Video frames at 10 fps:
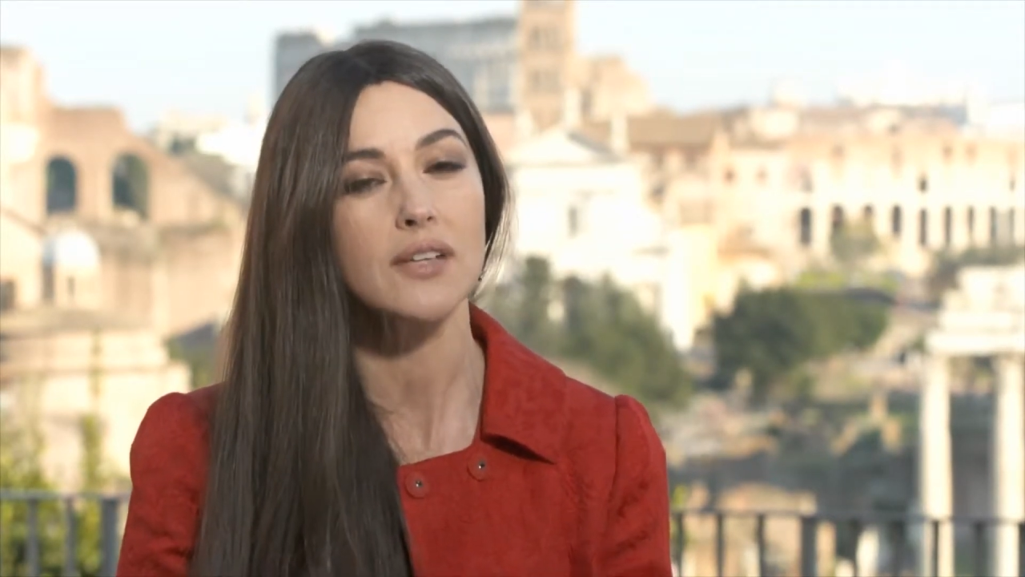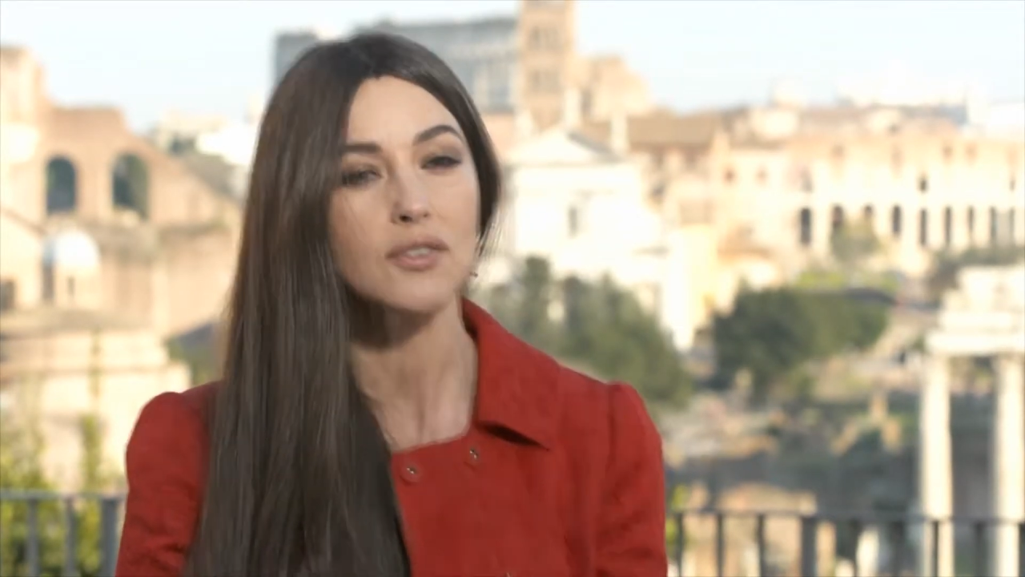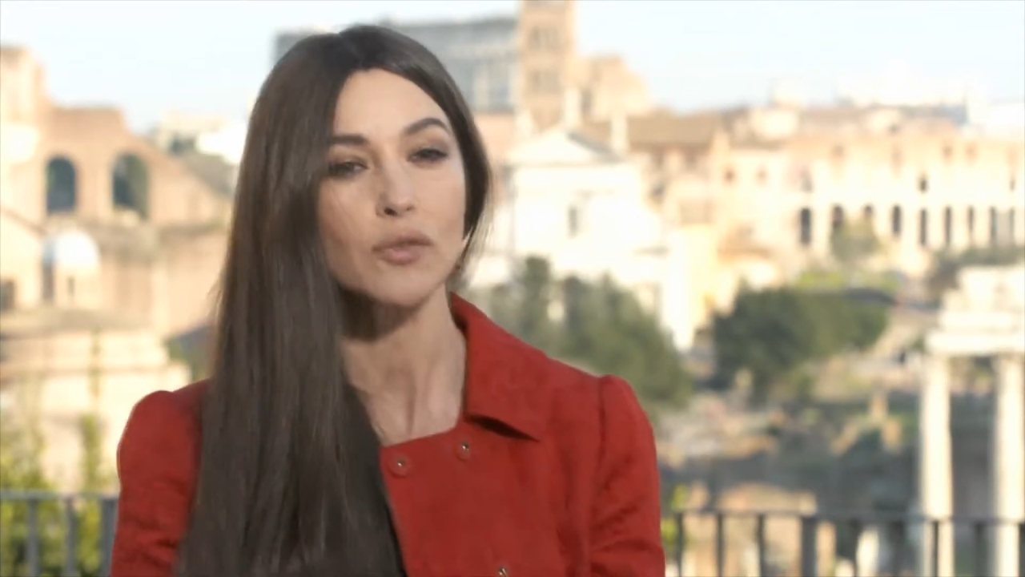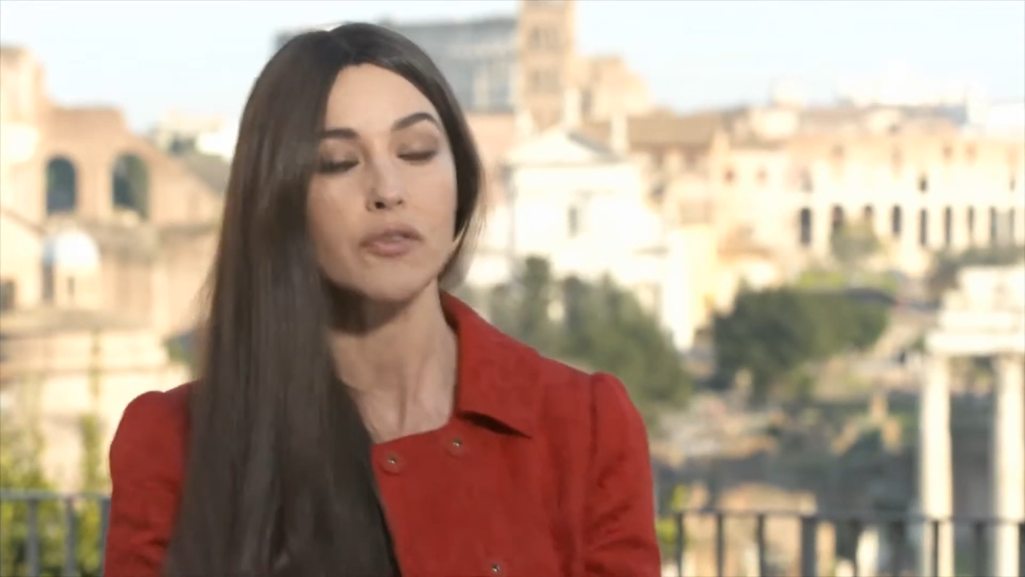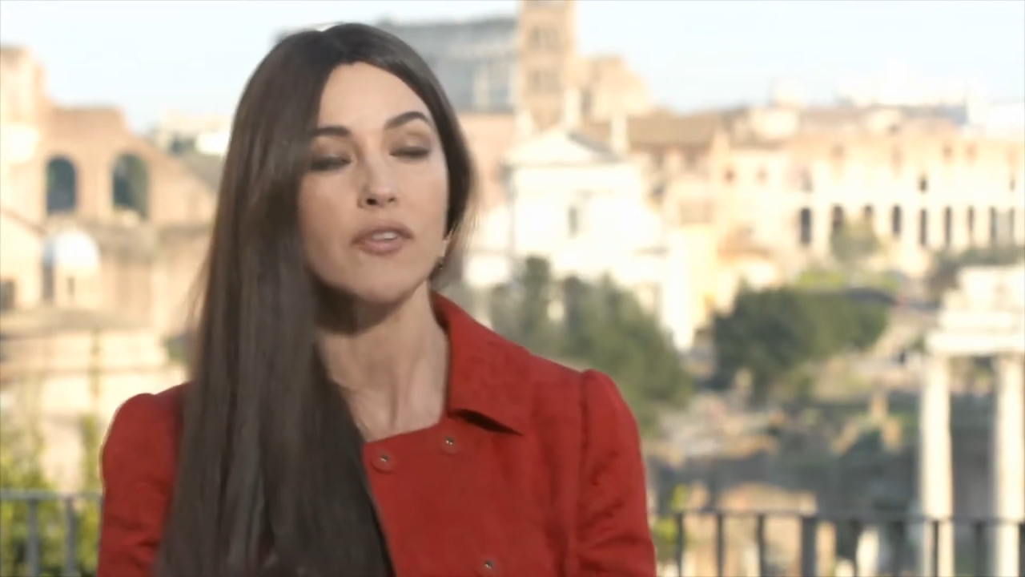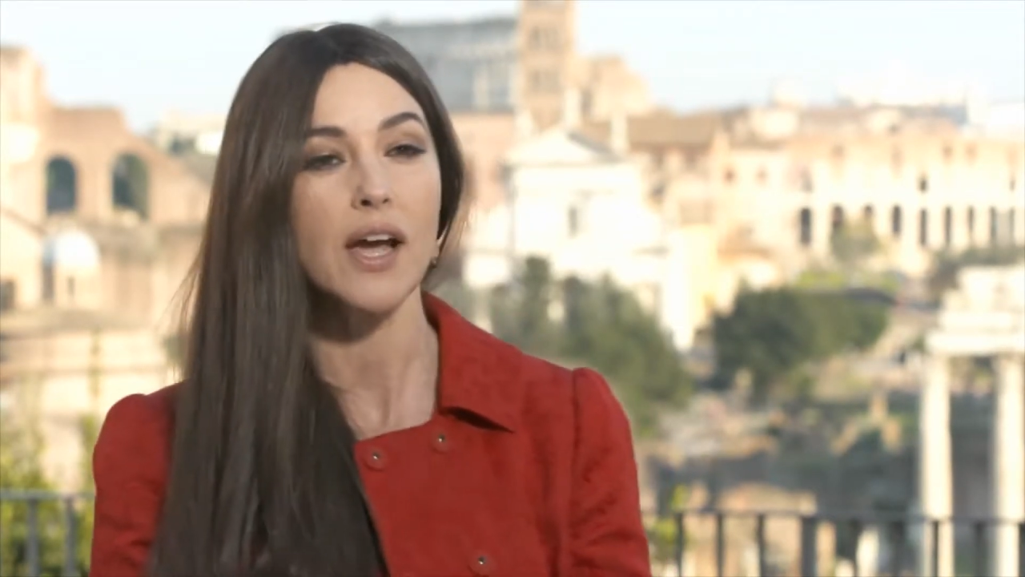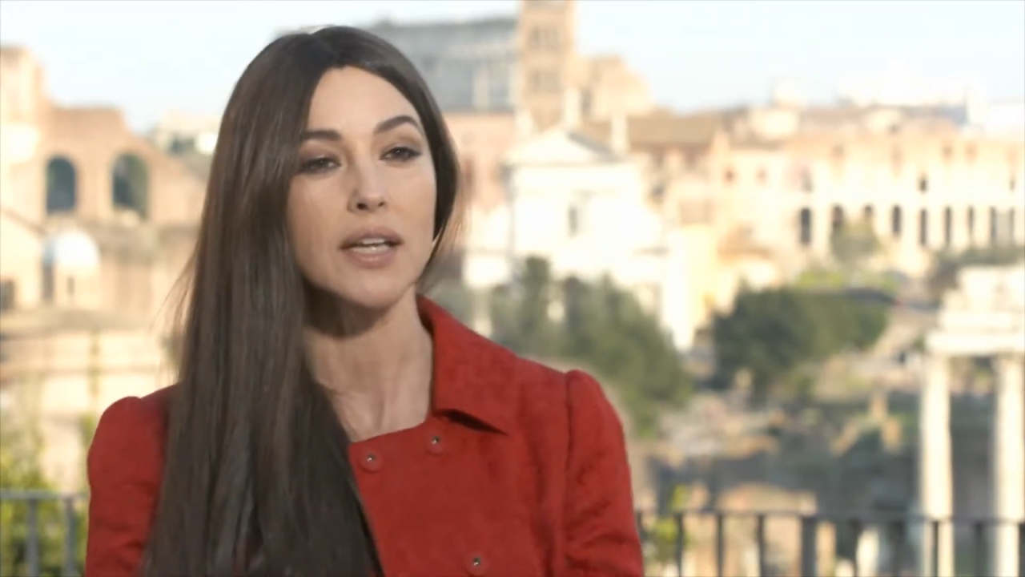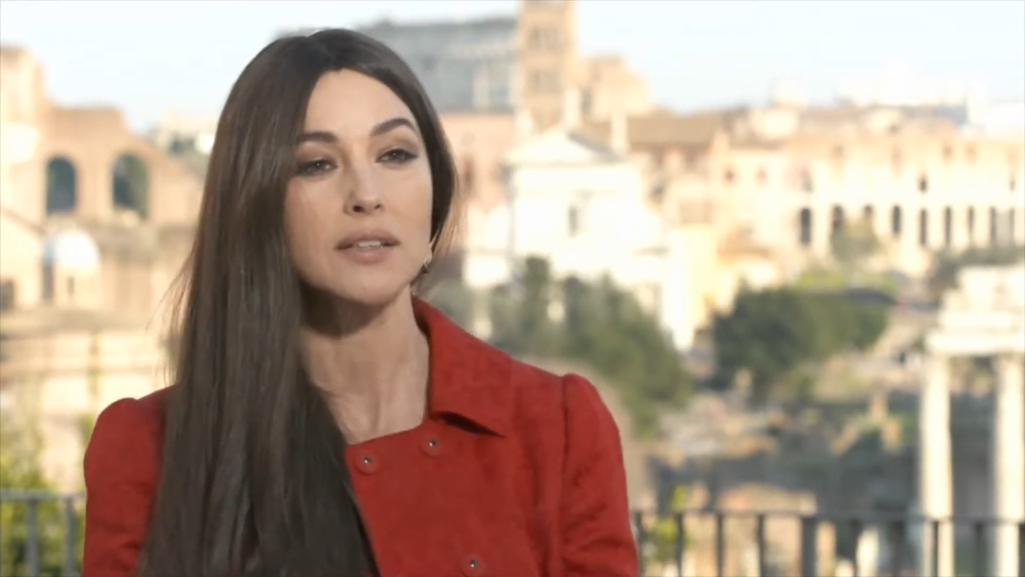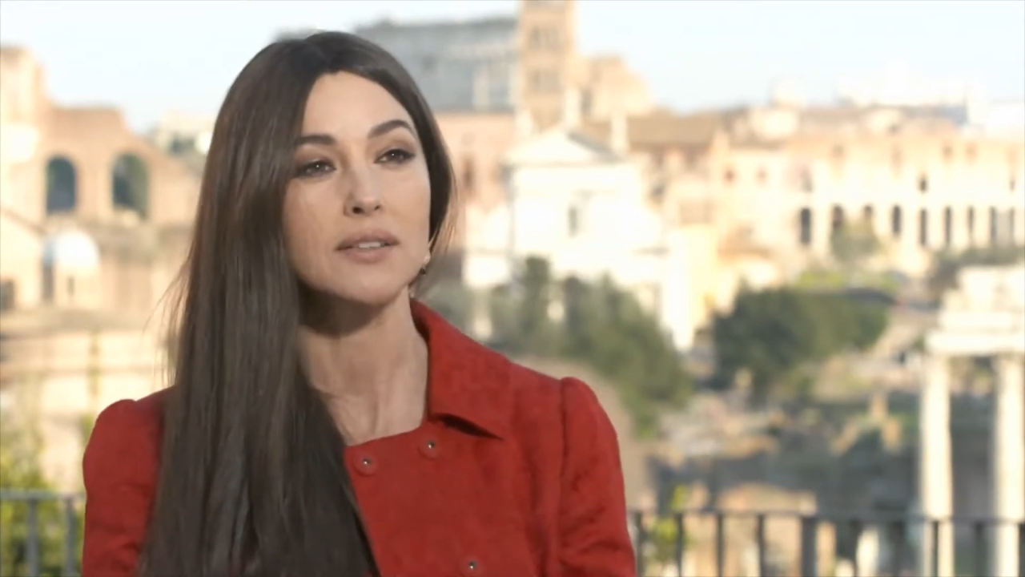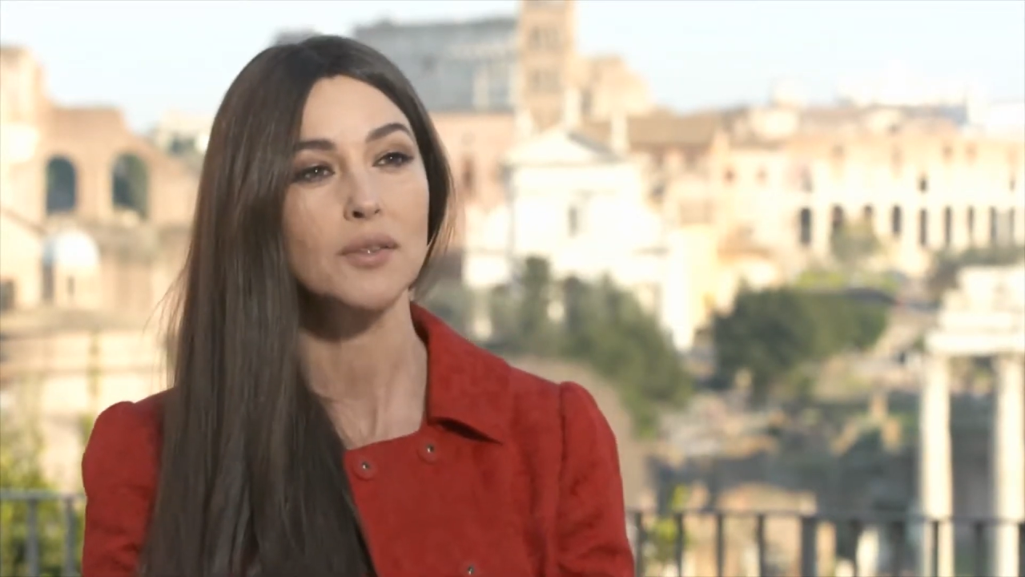has to
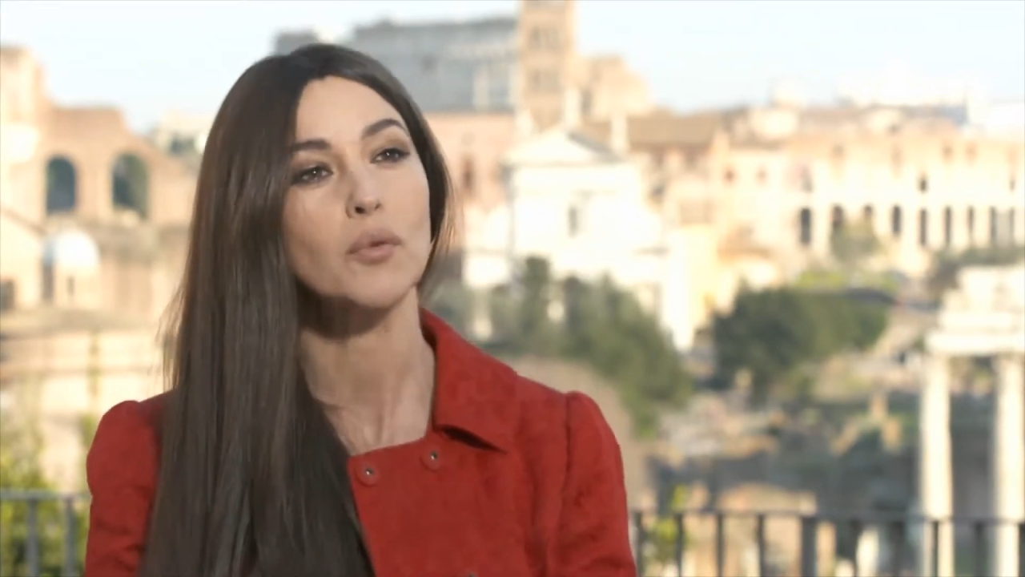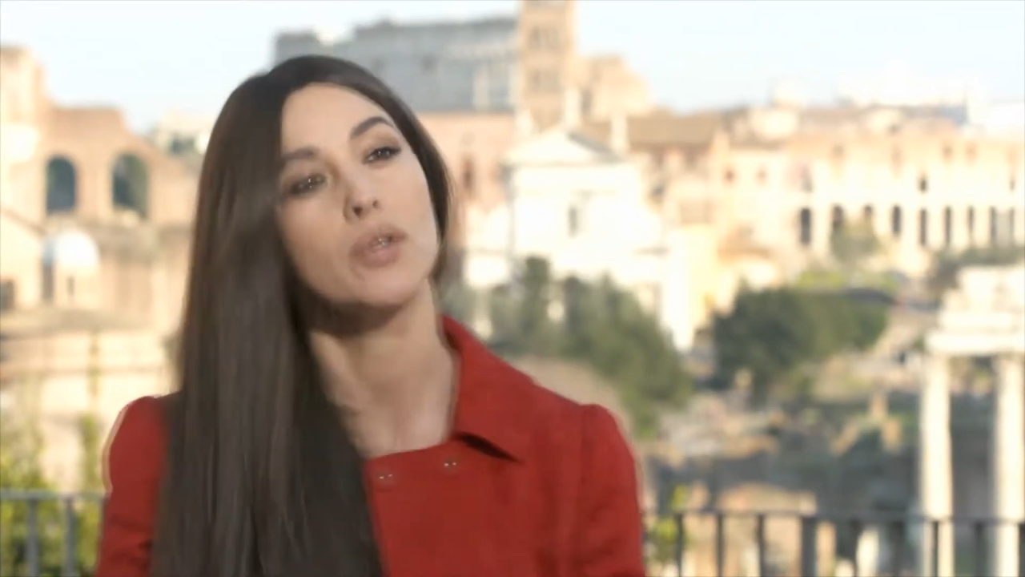fight